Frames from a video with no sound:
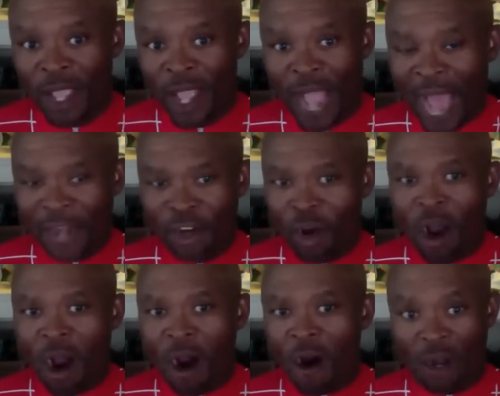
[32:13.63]
I know
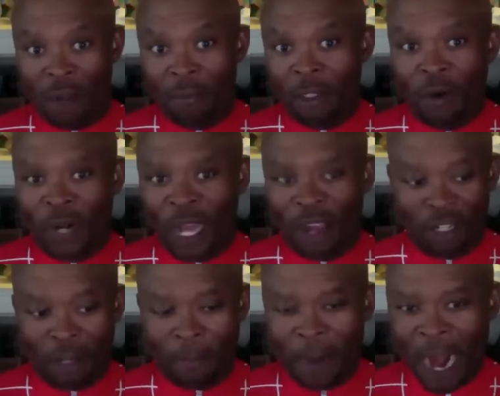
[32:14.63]
how hard I'm going. I don't
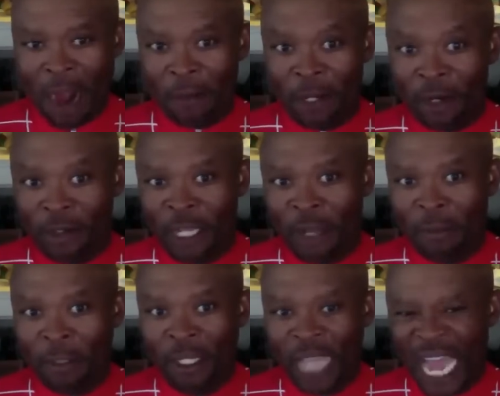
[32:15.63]
need a power meter to tell
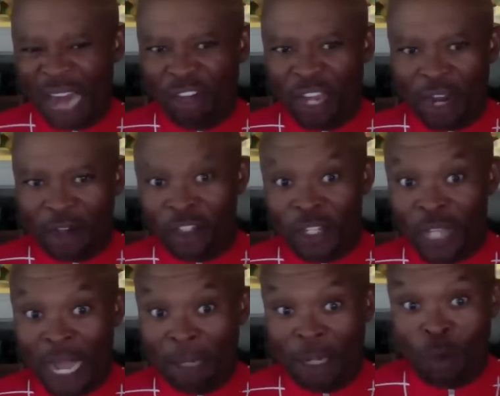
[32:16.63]
me. I don't care to see
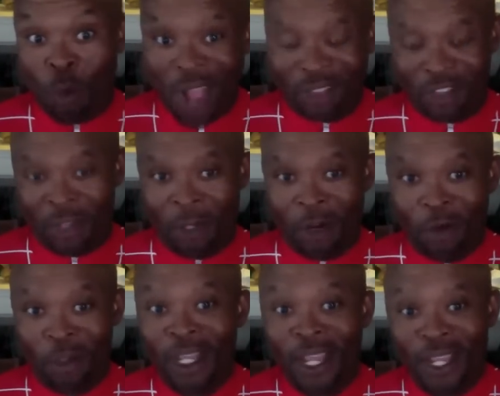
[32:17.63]
how many watts I'm going.
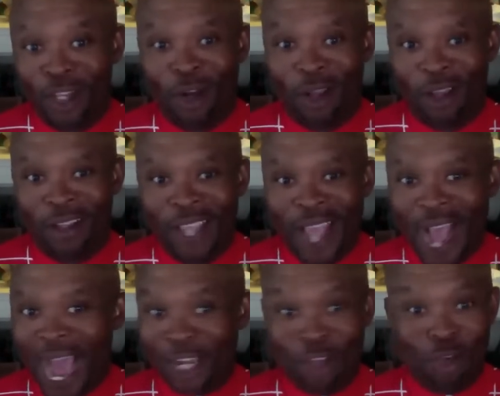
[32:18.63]
You know,
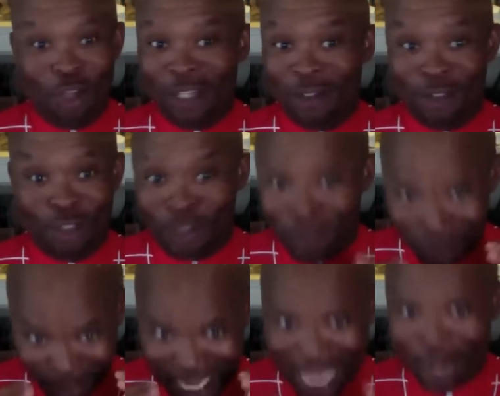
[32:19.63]
either you can
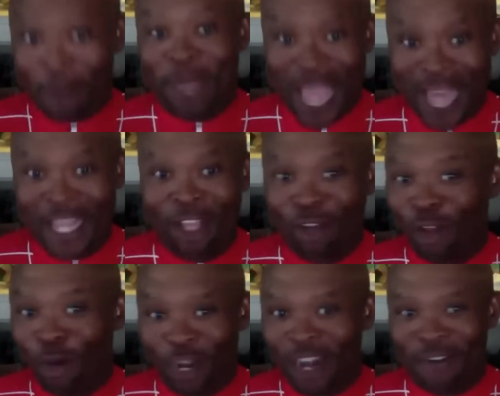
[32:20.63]
get up that hill
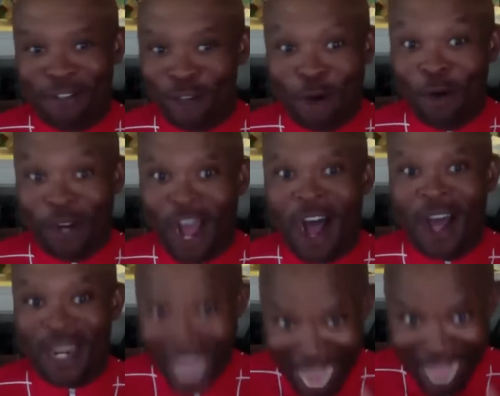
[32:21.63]
or whatever's going
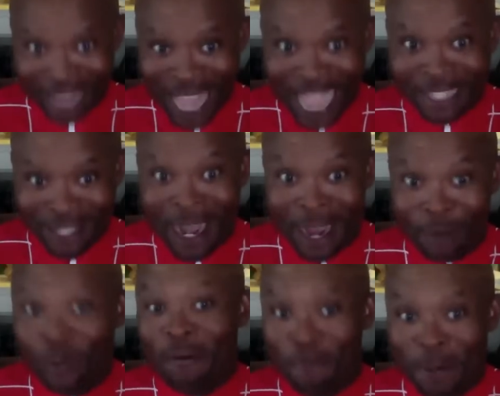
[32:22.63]
on at that time
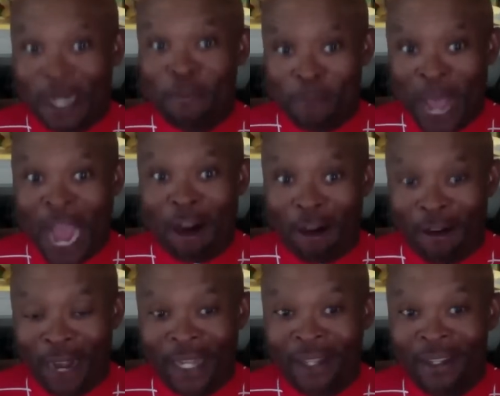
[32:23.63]
when everybody's
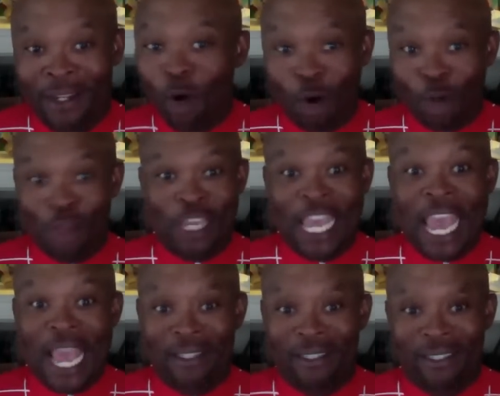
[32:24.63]
powering, or you
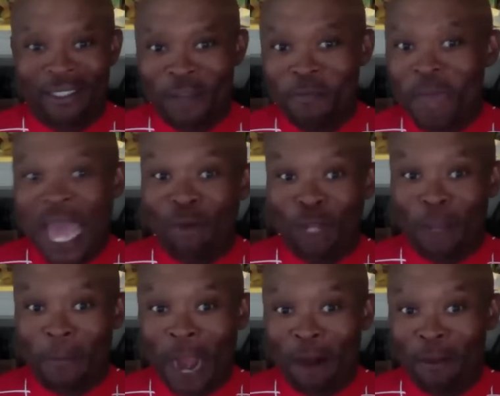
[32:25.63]
can't. Doesn't matter what your
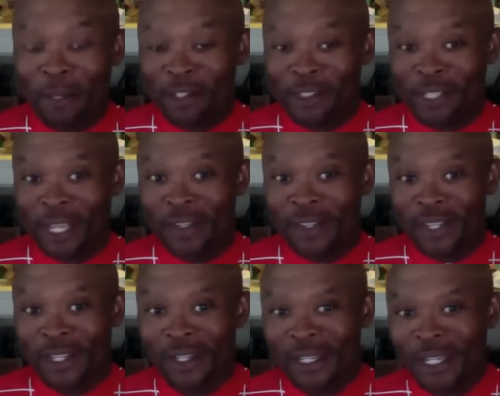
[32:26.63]
power meter says.
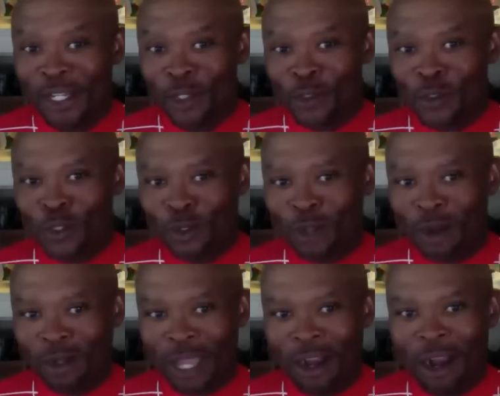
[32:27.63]
So
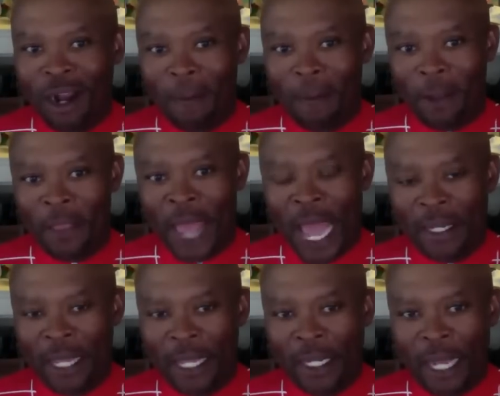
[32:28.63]
don't get hung up on that.
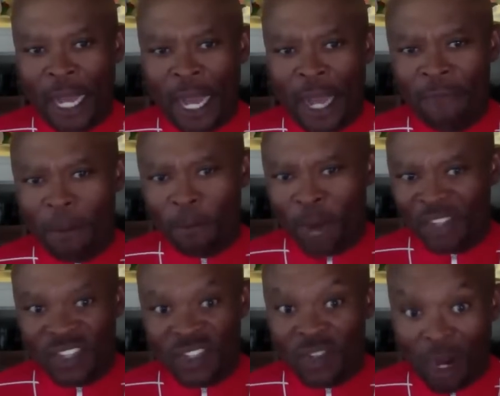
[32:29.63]
And uh, the
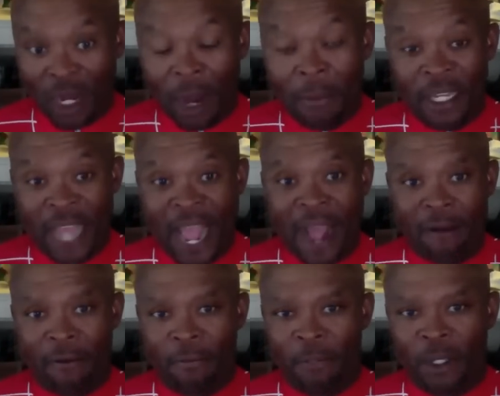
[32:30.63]
prices are coming down
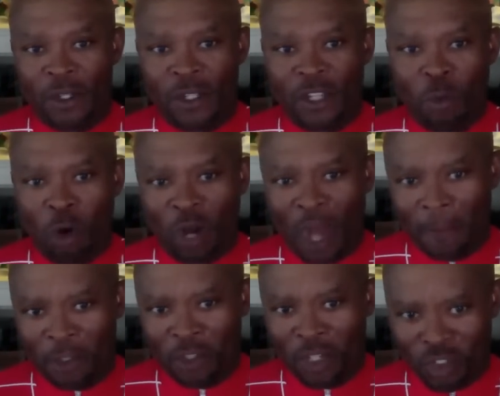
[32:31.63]
because there's more
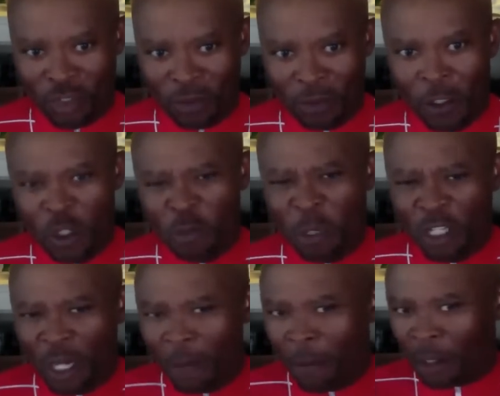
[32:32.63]
competition,
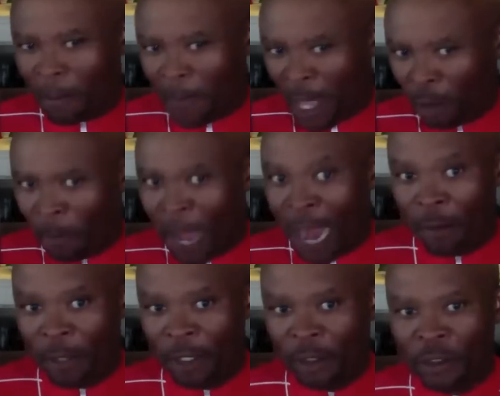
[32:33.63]
especially among the pedal power
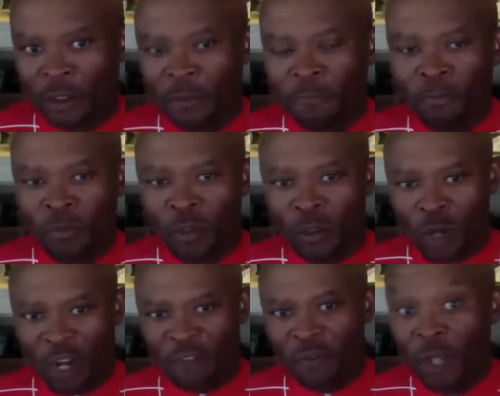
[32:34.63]
meters. There's
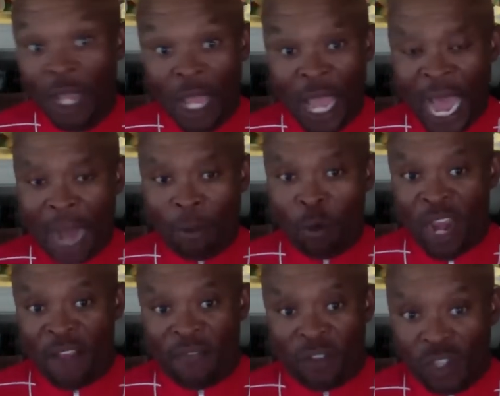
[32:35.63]
quite a few. I'm
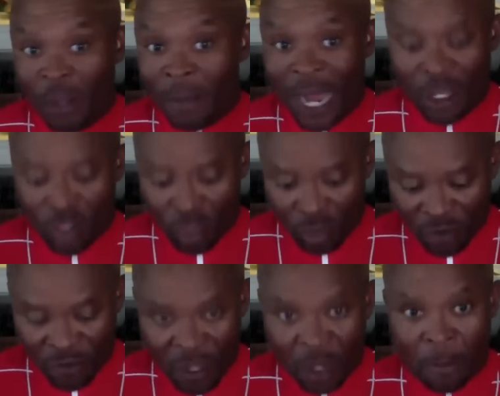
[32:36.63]
waiting for somebody to
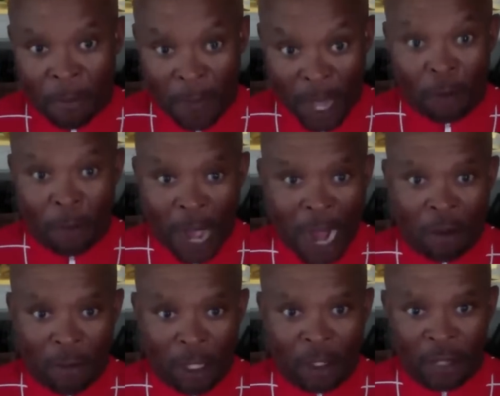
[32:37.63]
develop a pedal power
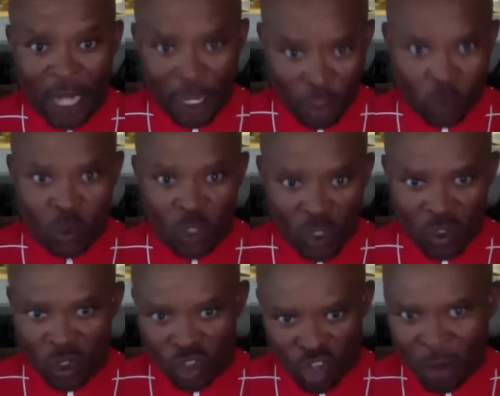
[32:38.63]
meter that uses
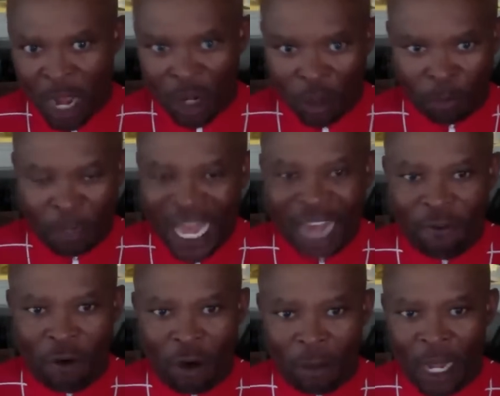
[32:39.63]
the Shimano
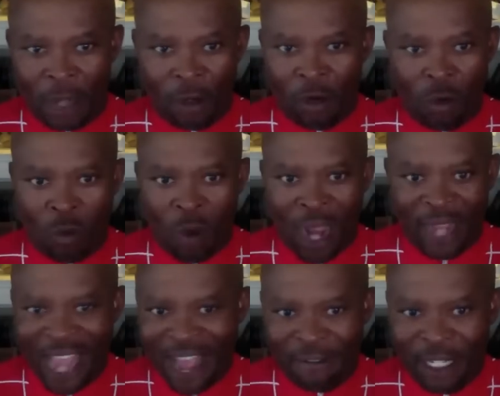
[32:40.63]
platform. I don't know why
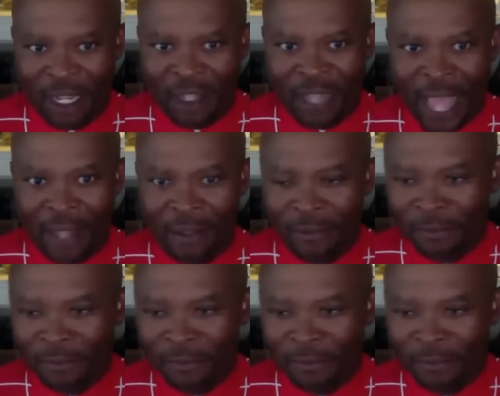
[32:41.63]
they haven't done that.